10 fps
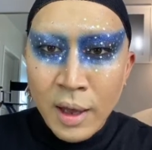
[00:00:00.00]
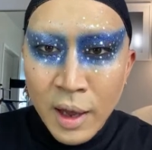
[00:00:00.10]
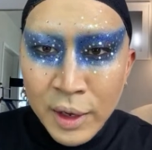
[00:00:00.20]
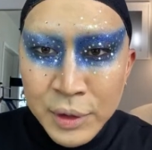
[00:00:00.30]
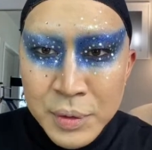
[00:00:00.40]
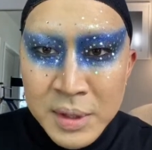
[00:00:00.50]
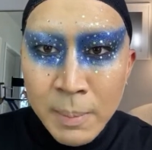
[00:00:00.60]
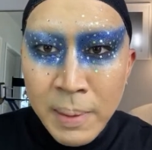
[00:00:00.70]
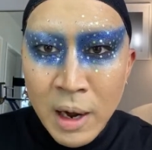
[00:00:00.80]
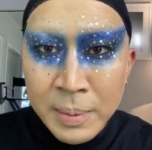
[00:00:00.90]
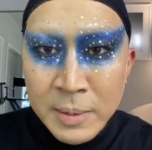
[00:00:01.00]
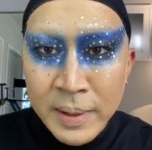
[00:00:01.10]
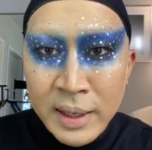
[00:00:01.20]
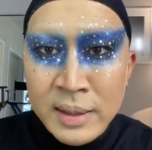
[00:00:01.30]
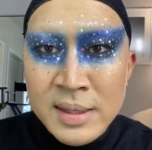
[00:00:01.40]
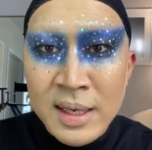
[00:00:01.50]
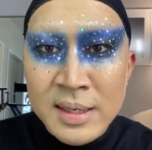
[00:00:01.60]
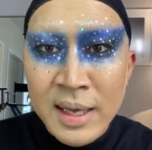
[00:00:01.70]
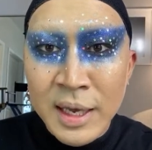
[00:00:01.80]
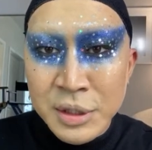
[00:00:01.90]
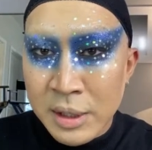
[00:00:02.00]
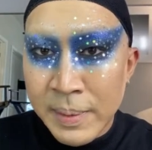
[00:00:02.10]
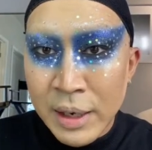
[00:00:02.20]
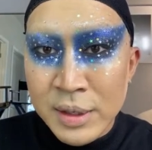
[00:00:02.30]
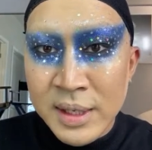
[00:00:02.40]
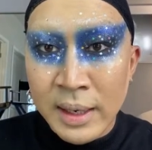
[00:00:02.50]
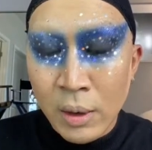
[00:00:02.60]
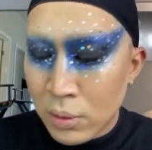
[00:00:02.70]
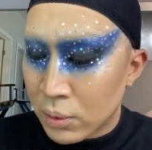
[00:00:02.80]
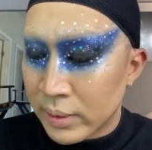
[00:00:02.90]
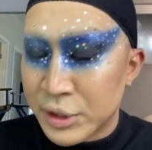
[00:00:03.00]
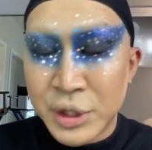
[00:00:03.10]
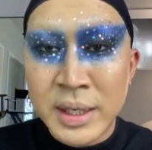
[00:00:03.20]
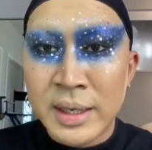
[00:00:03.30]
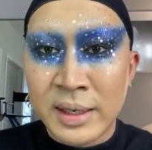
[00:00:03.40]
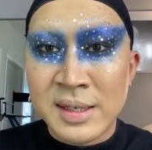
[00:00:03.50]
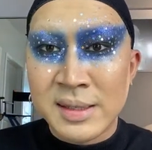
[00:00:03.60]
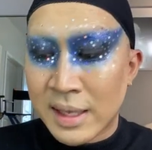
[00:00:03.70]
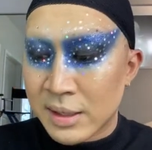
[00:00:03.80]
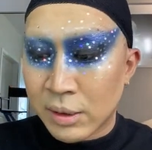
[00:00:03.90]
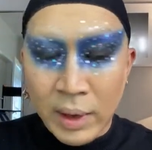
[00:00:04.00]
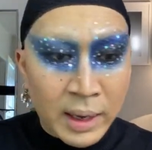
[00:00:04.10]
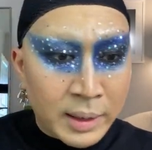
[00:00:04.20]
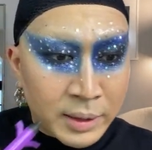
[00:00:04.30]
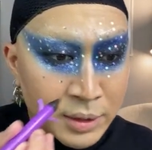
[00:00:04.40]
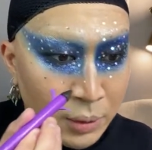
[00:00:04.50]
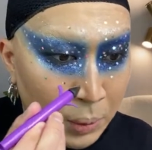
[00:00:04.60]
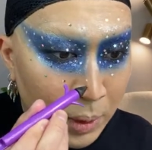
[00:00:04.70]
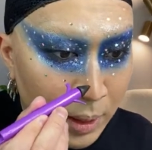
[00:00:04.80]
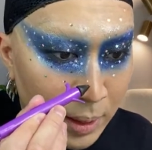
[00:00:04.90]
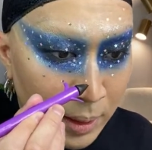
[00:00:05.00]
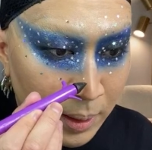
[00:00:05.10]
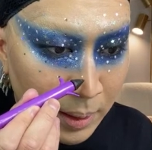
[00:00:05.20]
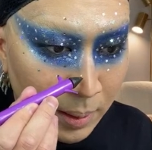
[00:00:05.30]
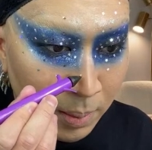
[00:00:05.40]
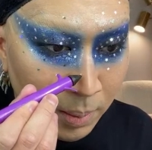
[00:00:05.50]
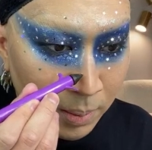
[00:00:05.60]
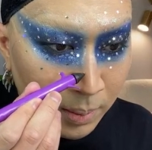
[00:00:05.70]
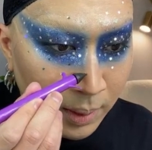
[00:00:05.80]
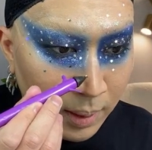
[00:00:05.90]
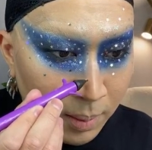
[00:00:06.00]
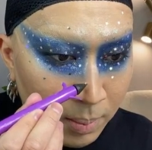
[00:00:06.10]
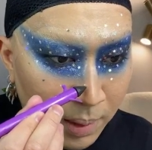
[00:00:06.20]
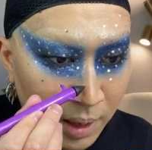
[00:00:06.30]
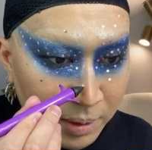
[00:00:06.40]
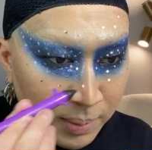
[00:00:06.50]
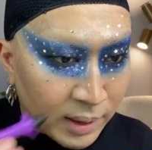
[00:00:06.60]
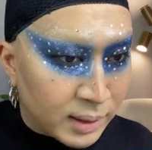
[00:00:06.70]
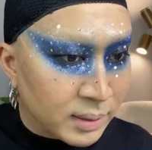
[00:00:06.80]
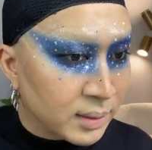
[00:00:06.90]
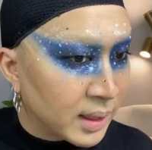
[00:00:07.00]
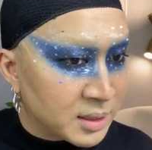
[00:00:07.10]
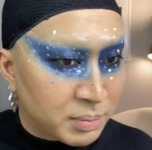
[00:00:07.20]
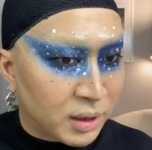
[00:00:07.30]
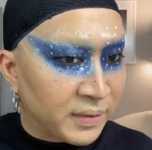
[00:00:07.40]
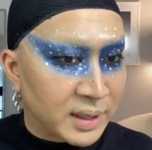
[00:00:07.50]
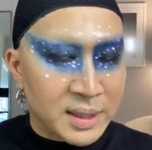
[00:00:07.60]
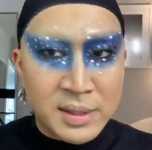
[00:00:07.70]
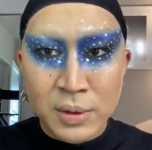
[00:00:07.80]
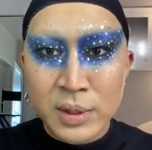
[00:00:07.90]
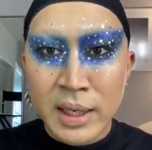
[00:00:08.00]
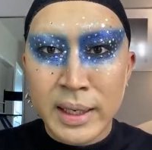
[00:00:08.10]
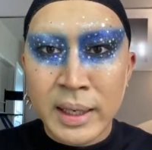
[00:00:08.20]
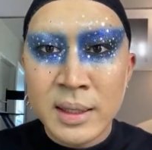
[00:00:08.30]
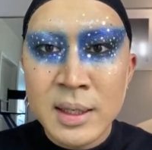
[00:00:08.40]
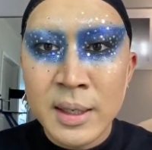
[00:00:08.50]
I use a bobby pin, says Ashley Peterson. Oh, genius. That's a great idea too. Bobby pin. That's perfect because it's so tiny.